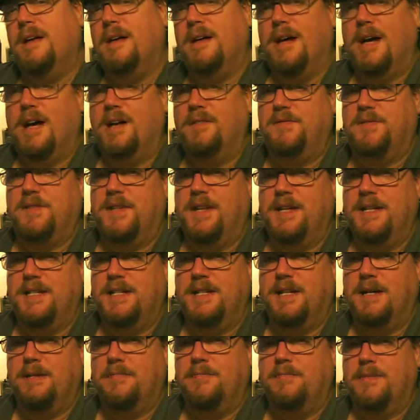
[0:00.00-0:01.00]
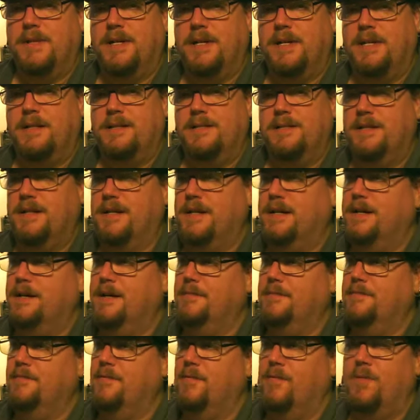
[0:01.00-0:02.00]
I've signed up, and
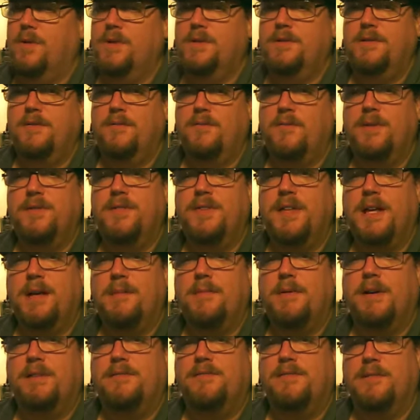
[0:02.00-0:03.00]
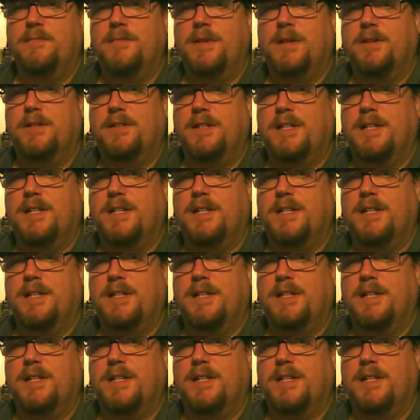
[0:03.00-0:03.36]
one thing about Vimeo